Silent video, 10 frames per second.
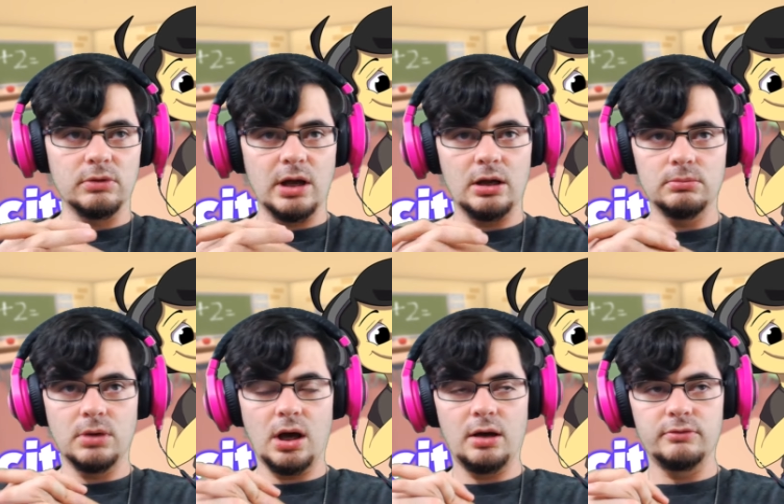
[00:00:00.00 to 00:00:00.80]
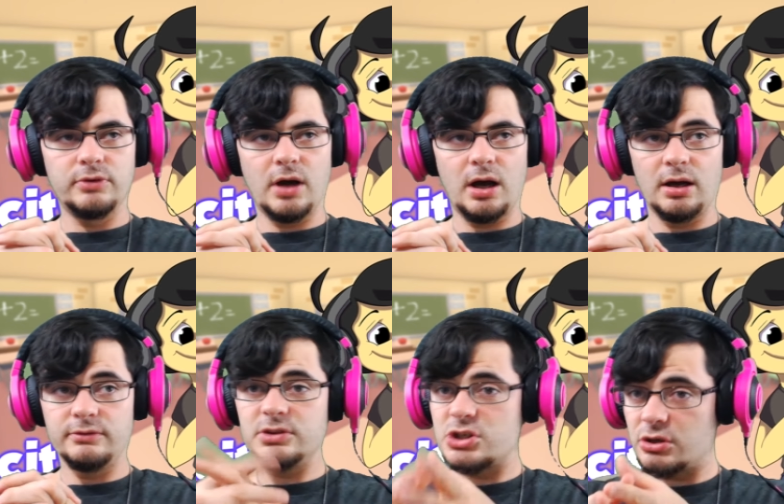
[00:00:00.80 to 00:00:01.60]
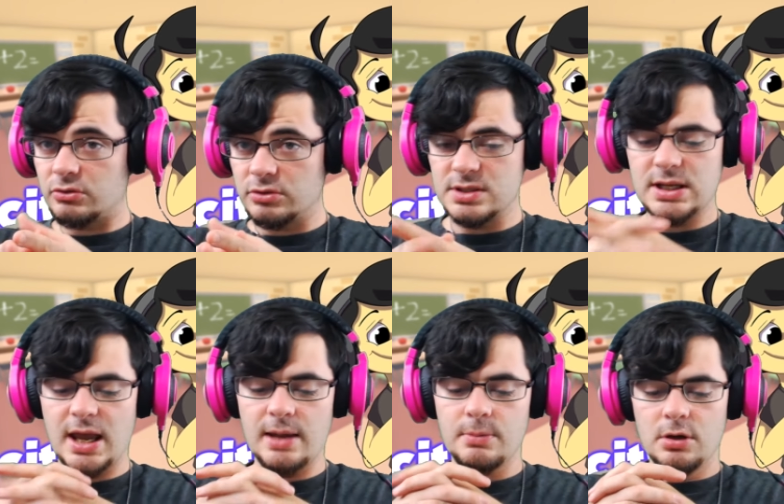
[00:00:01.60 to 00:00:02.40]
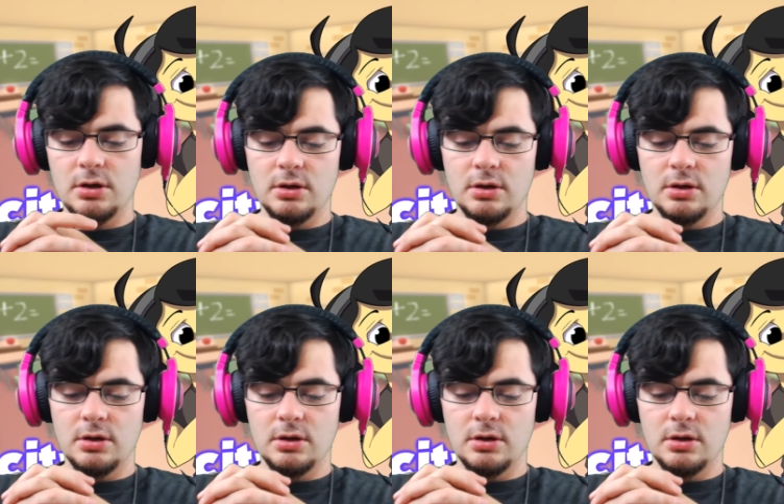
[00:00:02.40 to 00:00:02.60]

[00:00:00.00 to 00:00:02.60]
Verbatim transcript: the realm of uh, of a children's game.